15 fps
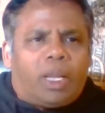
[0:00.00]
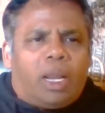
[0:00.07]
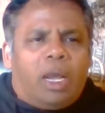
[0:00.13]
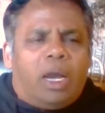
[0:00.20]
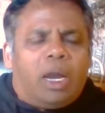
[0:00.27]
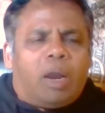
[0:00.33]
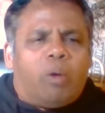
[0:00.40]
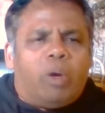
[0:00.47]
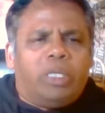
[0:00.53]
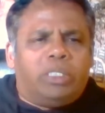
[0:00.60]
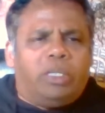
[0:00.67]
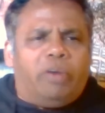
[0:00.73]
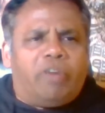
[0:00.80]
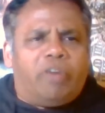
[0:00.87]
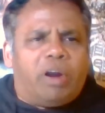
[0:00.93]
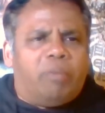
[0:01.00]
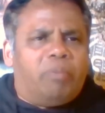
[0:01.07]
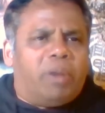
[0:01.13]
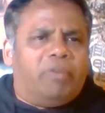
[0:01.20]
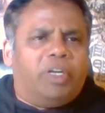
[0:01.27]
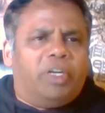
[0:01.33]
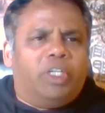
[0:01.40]
A question from
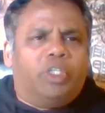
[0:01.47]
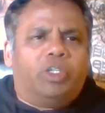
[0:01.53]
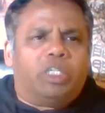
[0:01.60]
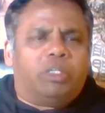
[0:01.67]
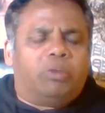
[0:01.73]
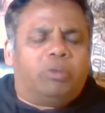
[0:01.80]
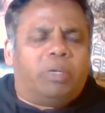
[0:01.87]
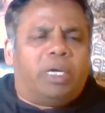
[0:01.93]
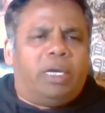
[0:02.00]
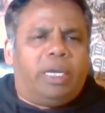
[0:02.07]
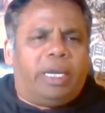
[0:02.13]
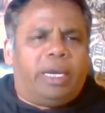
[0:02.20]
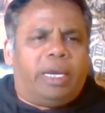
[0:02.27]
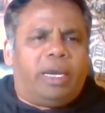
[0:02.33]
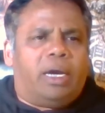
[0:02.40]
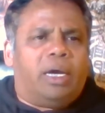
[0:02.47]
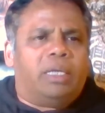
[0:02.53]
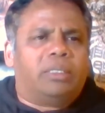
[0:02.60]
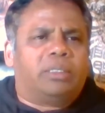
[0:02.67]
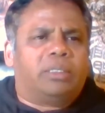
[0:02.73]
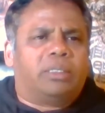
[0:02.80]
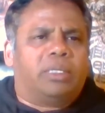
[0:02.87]
Navin Joshua. He
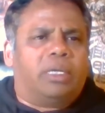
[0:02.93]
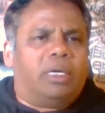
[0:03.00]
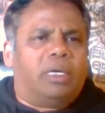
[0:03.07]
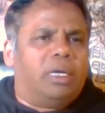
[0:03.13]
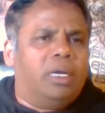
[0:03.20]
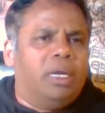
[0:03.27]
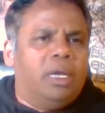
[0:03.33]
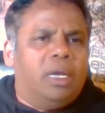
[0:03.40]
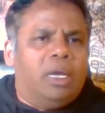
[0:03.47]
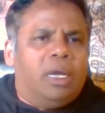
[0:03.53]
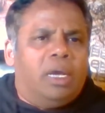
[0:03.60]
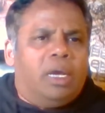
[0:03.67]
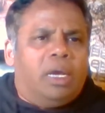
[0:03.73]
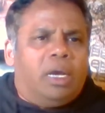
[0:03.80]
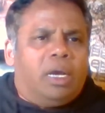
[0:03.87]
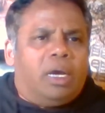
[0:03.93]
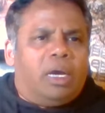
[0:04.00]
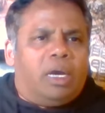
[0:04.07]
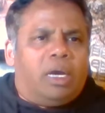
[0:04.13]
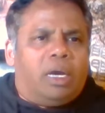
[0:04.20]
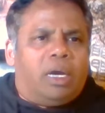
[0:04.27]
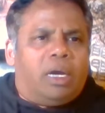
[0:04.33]
asks.
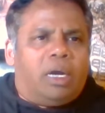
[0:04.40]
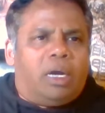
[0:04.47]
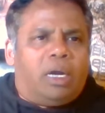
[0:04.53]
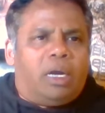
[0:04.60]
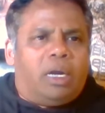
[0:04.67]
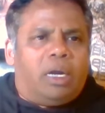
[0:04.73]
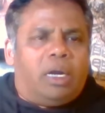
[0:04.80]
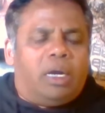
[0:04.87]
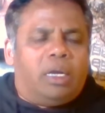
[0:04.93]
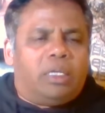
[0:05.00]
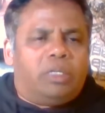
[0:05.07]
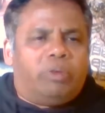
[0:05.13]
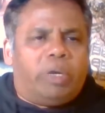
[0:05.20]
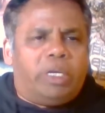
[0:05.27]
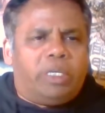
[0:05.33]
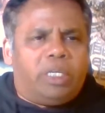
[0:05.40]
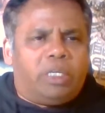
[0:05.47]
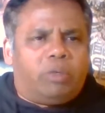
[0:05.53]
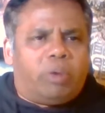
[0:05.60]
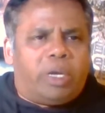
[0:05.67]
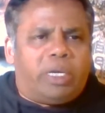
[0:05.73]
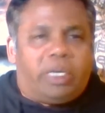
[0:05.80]

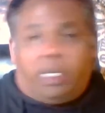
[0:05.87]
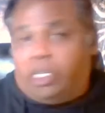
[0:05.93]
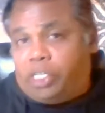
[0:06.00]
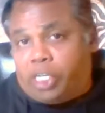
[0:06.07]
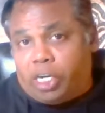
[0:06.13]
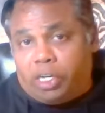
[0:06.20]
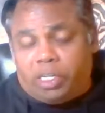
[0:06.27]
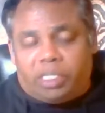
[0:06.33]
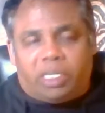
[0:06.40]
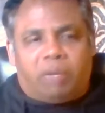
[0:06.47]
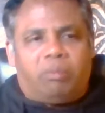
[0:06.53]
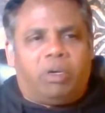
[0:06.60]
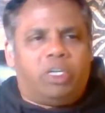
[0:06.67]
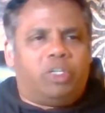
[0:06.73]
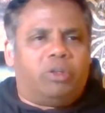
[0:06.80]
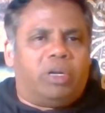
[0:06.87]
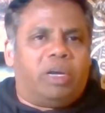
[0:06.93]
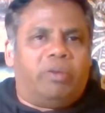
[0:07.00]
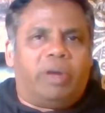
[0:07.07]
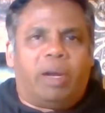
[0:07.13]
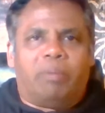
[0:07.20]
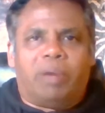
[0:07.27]
2020 shared this number. So
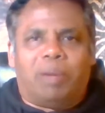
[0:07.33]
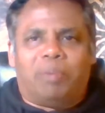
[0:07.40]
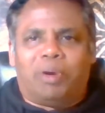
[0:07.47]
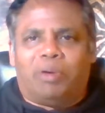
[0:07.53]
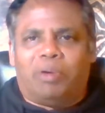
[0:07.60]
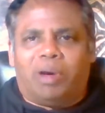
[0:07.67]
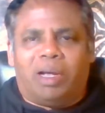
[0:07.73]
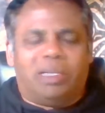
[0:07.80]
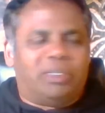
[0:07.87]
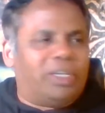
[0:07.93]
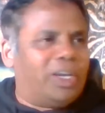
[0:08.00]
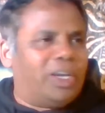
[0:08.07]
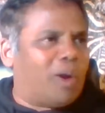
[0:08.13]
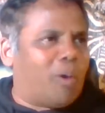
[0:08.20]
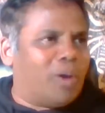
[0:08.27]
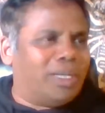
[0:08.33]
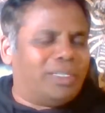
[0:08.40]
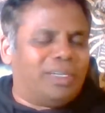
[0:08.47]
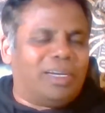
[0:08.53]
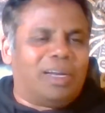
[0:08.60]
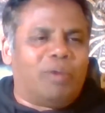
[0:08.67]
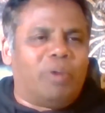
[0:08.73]
Navin, I'm happy to answer your
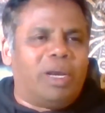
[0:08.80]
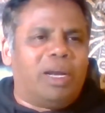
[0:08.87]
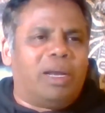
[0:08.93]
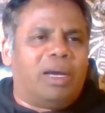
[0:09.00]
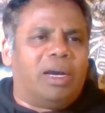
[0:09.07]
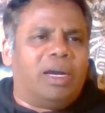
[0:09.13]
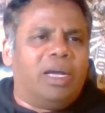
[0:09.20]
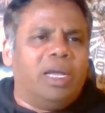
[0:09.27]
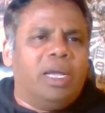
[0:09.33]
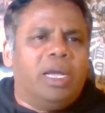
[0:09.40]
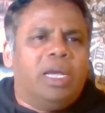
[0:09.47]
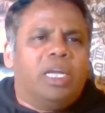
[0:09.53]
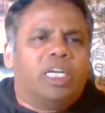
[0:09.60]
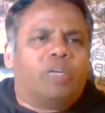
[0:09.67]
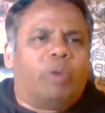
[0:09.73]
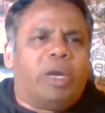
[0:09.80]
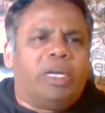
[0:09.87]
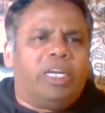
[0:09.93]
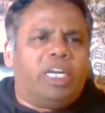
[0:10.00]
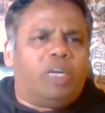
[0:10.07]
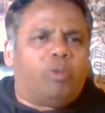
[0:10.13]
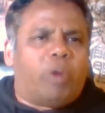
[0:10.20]
question, Navin.
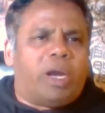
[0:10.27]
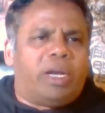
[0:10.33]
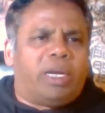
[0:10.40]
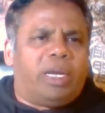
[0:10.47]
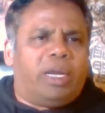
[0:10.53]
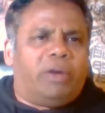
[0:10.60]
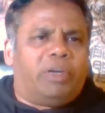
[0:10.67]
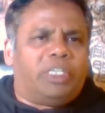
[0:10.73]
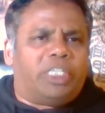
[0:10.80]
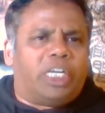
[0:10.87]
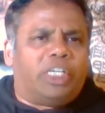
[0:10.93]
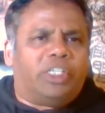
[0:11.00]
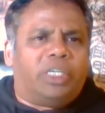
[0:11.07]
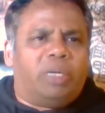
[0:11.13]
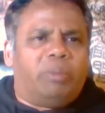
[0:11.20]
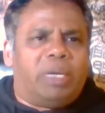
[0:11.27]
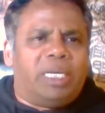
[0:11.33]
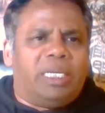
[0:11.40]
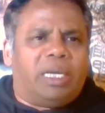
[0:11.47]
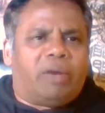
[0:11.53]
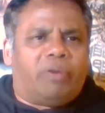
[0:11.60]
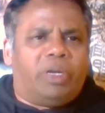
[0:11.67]
2020 recession may
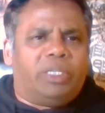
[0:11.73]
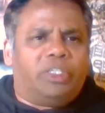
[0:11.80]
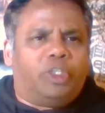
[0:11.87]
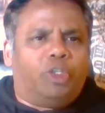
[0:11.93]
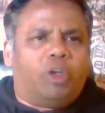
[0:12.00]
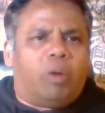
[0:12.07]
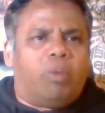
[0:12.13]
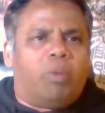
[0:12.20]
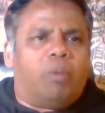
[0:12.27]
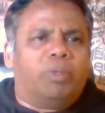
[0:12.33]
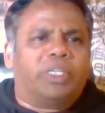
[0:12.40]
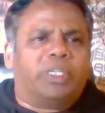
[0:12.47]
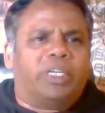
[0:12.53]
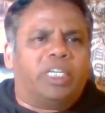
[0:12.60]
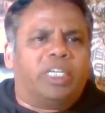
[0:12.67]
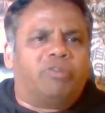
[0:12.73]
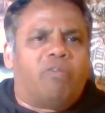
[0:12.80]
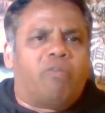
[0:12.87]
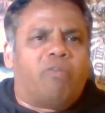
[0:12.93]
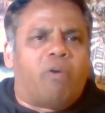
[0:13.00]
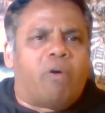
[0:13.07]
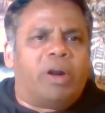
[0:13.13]
decrease the job opportunities for
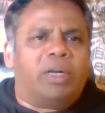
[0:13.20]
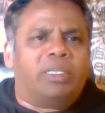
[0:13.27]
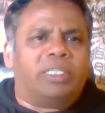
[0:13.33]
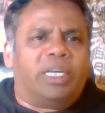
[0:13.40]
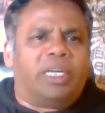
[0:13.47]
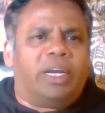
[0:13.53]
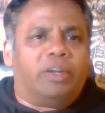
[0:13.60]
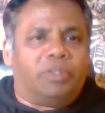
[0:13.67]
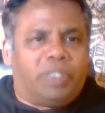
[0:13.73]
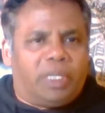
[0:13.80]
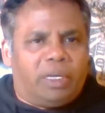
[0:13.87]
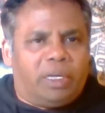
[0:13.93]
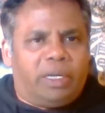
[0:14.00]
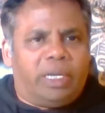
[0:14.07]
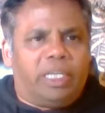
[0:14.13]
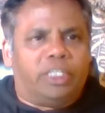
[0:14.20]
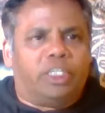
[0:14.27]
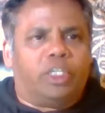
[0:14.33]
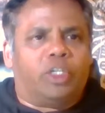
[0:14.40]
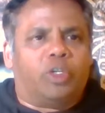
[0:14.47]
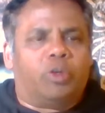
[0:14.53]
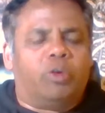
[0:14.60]
foreigners in New Zealand. Is
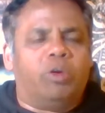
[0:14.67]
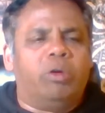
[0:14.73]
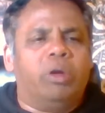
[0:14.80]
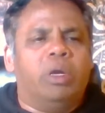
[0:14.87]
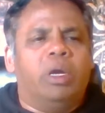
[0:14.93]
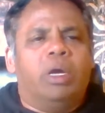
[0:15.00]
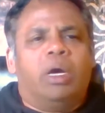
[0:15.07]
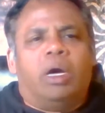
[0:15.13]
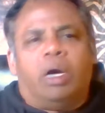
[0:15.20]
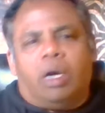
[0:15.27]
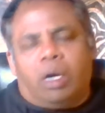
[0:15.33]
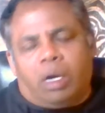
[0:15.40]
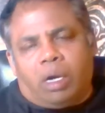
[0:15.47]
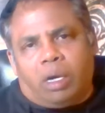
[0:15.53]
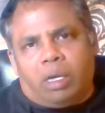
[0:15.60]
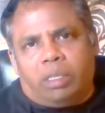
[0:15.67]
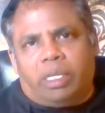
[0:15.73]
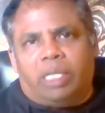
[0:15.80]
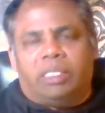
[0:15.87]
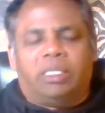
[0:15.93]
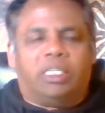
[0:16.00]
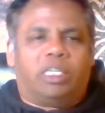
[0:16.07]
it true?
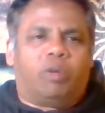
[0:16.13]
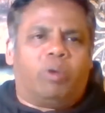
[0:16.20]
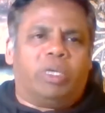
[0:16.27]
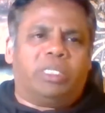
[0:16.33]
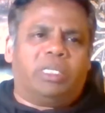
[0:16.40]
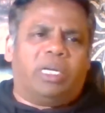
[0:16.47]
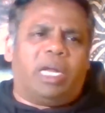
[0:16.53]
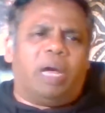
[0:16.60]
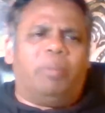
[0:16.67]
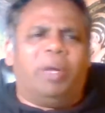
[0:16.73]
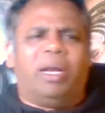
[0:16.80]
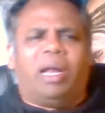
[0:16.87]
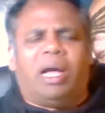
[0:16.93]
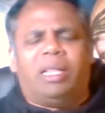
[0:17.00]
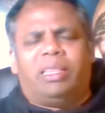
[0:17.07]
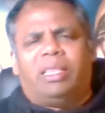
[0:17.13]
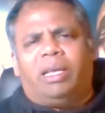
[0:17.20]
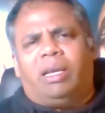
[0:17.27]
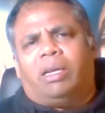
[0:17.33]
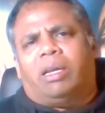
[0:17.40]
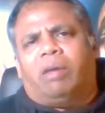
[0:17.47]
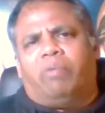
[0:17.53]
That's his question. I mean, I
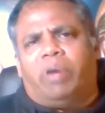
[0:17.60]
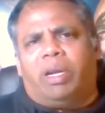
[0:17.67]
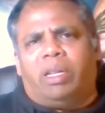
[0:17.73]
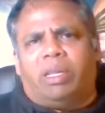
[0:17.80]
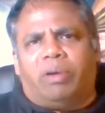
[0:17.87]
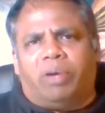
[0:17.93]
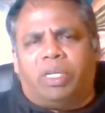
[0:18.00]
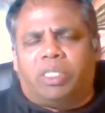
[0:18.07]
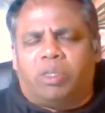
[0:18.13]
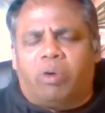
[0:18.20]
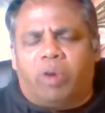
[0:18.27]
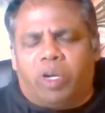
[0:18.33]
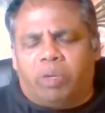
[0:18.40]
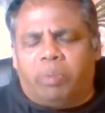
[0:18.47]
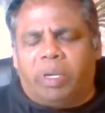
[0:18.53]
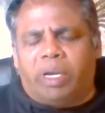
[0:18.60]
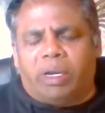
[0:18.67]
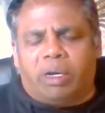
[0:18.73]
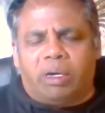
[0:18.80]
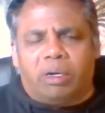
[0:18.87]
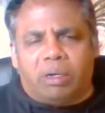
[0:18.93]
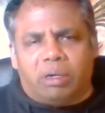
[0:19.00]
think, Navin, there is going to be
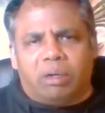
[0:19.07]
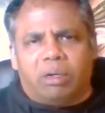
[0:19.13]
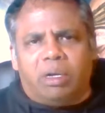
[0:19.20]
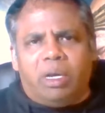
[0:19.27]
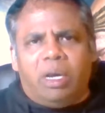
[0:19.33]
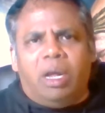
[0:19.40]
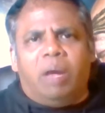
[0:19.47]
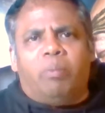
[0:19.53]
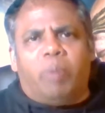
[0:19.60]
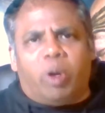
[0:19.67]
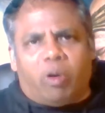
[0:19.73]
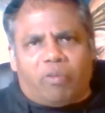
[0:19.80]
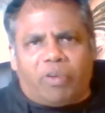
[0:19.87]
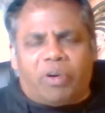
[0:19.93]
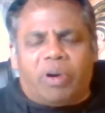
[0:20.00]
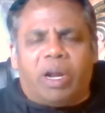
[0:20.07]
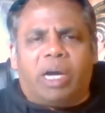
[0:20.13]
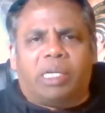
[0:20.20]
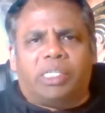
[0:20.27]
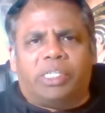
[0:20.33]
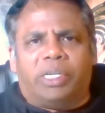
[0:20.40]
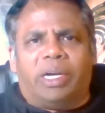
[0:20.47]
a bit of a
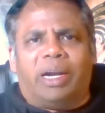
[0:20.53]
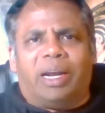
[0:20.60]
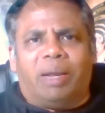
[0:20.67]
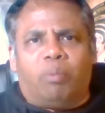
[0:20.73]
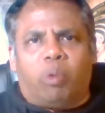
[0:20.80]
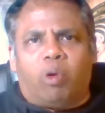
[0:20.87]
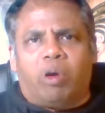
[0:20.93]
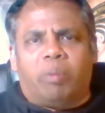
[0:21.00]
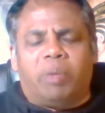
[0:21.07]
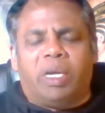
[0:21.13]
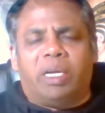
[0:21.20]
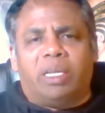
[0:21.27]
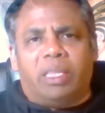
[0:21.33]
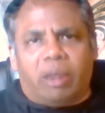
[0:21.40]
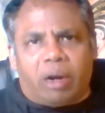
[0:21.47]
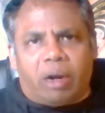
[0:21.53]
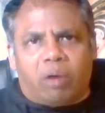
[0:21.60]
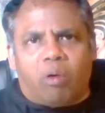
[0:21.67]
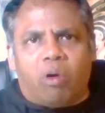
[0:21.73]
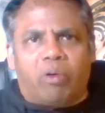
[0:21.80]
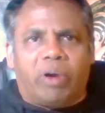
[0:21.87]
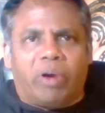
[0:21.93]
reduction in employment. There
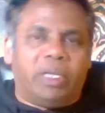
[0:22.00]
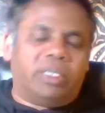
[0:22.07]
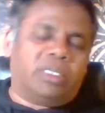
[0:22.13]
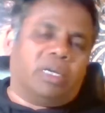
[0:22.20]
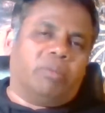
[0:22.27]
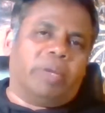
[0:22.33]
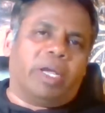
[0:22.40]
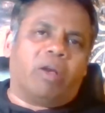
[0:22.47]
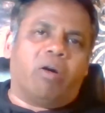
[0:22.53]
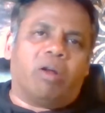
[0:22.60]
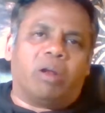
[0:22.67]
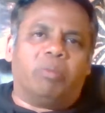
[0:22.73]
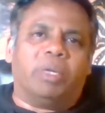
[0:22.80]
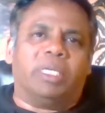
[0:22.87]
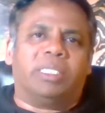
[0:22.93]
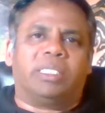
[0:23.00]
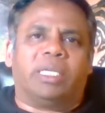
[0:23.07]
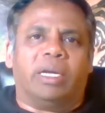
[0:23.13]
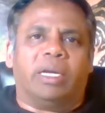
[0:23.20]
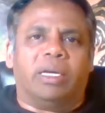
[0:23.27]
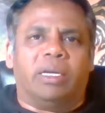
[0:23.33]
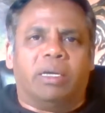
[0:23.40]
are already some economists
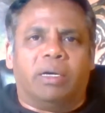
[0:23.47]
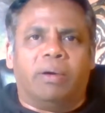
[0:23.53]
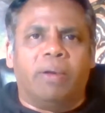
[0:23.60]
and